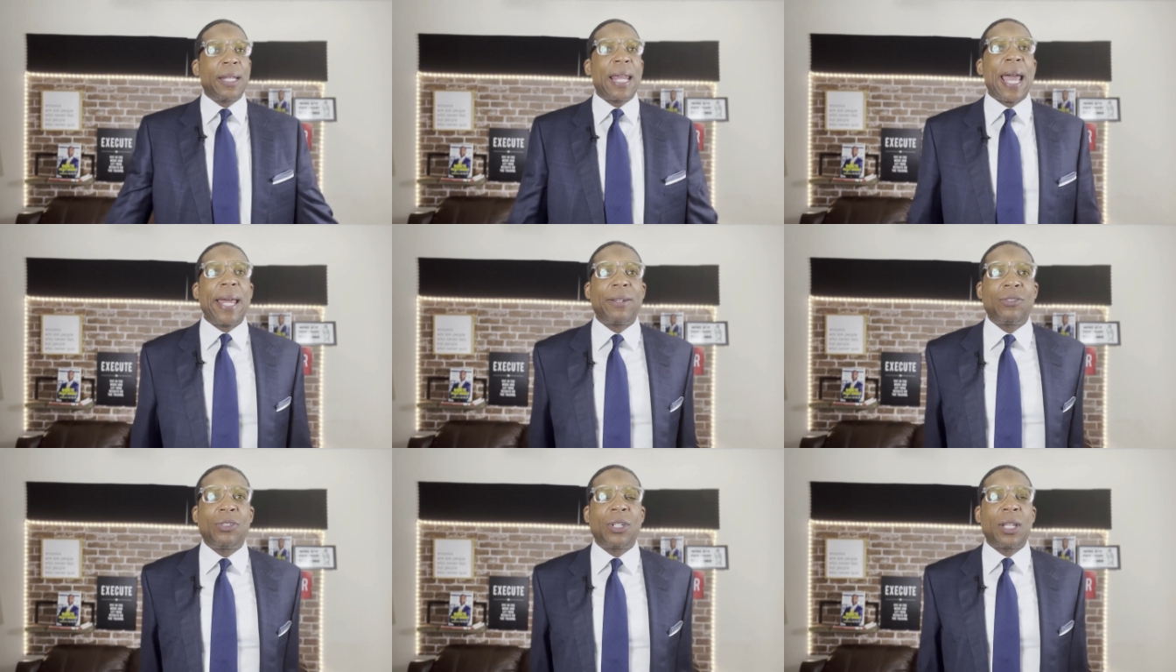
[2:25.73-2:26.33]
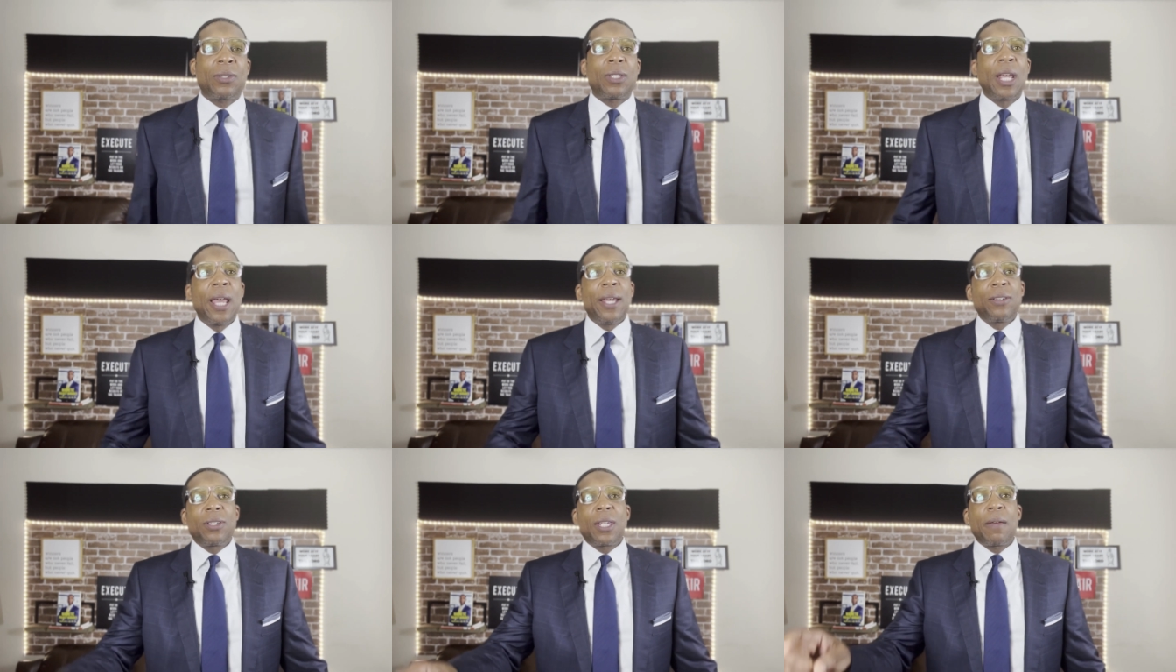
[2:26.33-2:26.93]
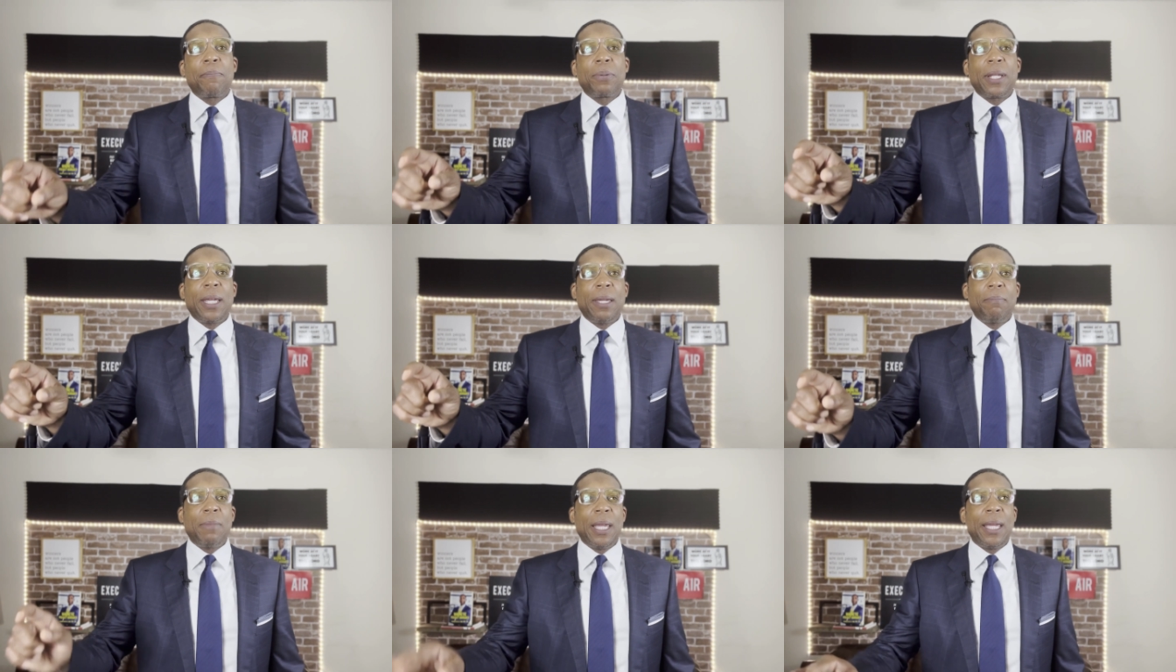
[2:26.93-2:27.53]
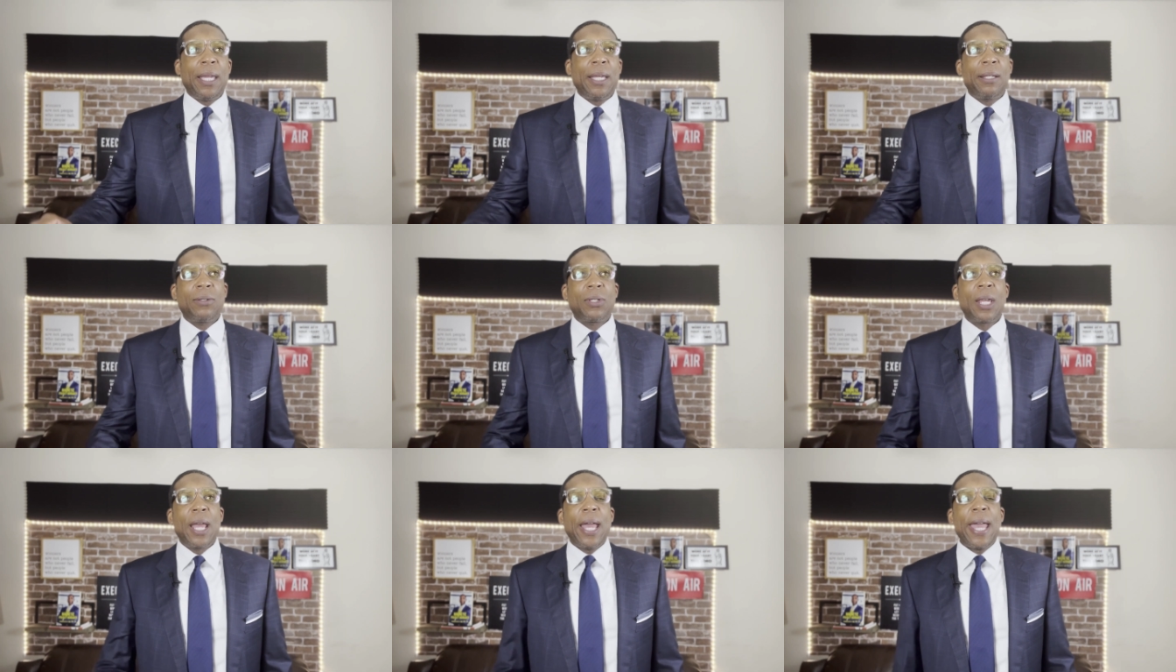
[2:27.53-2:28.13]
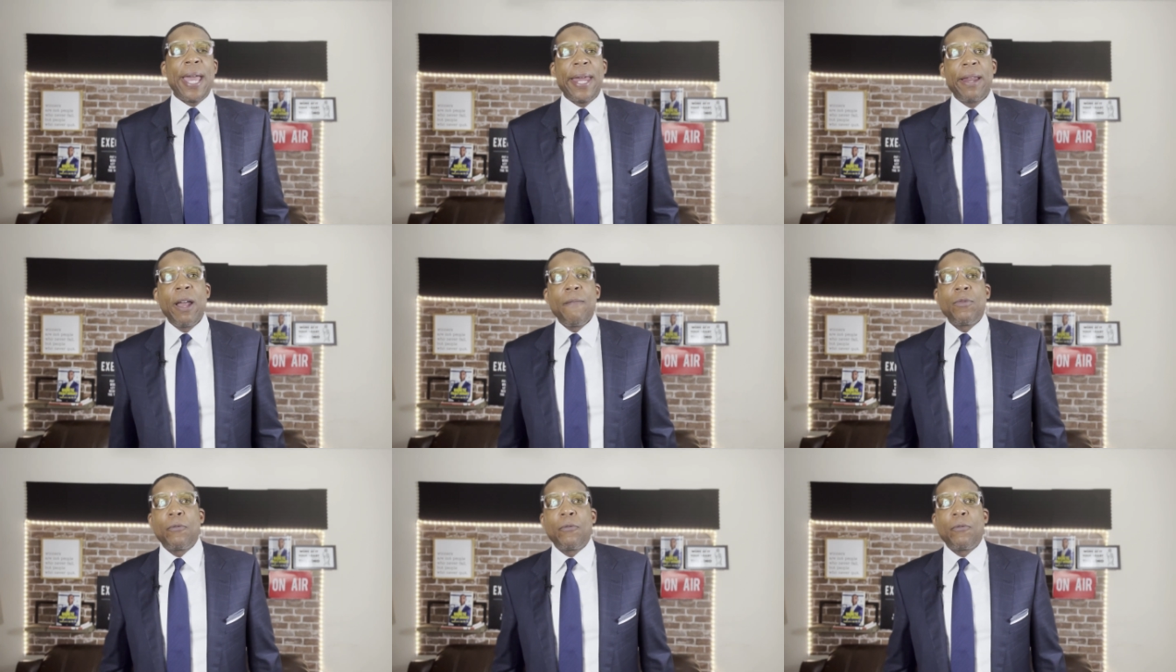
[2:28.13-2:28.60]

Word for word: That just simply means it.